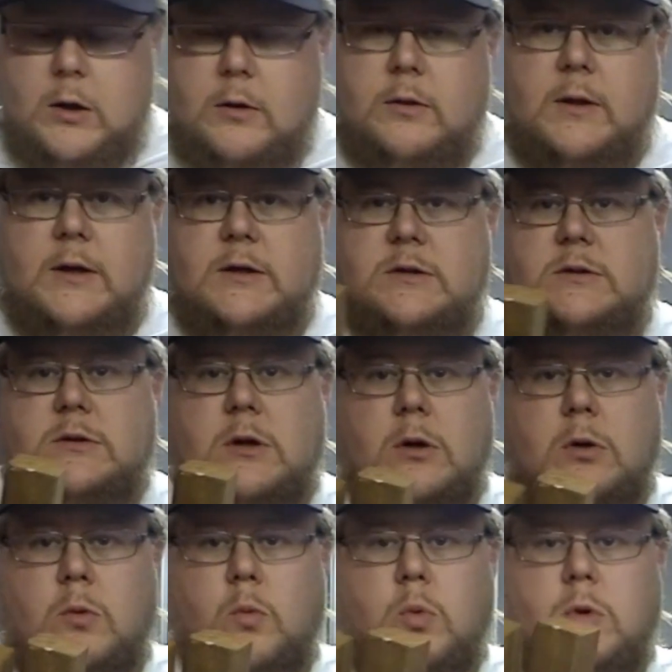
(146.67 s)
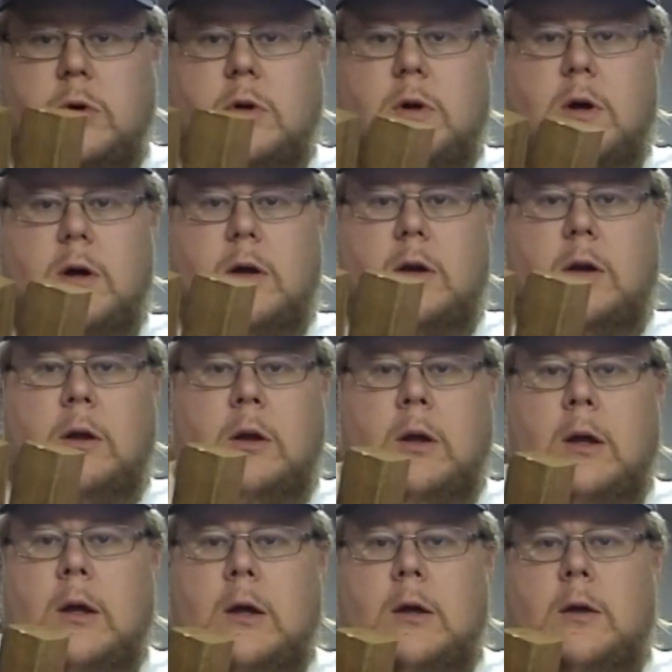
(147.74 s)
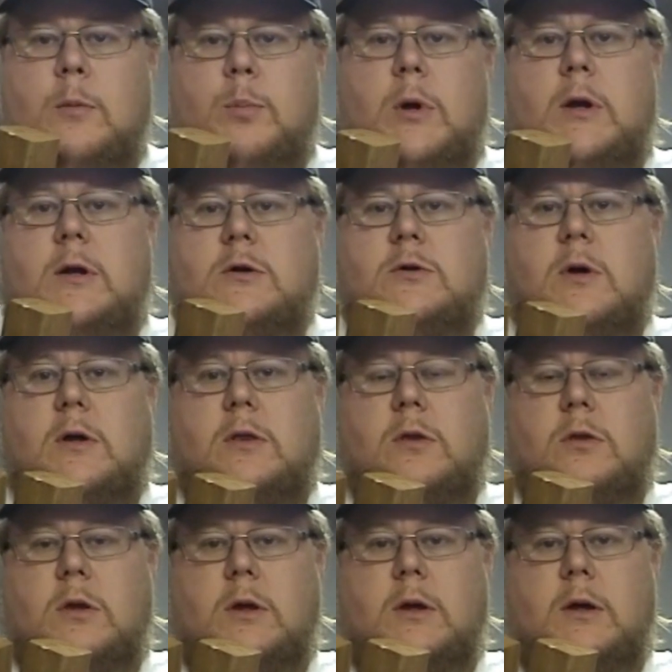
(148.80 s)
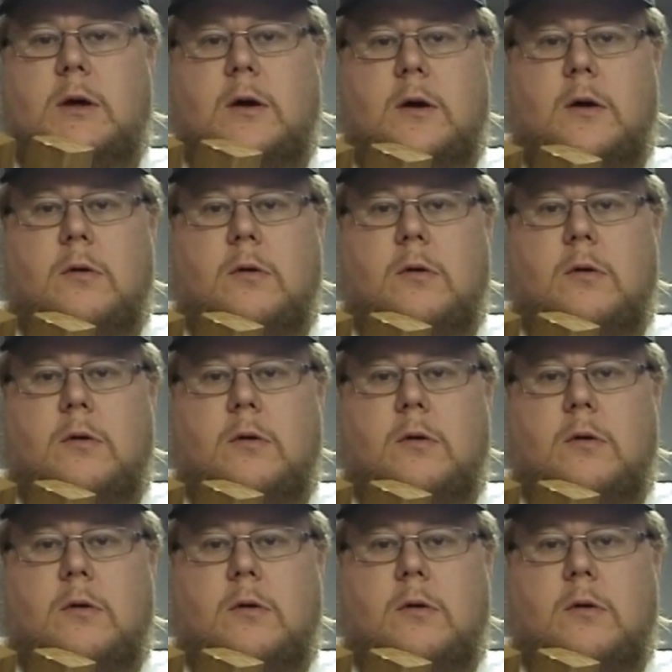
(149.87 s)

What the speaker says: These would not penetrate the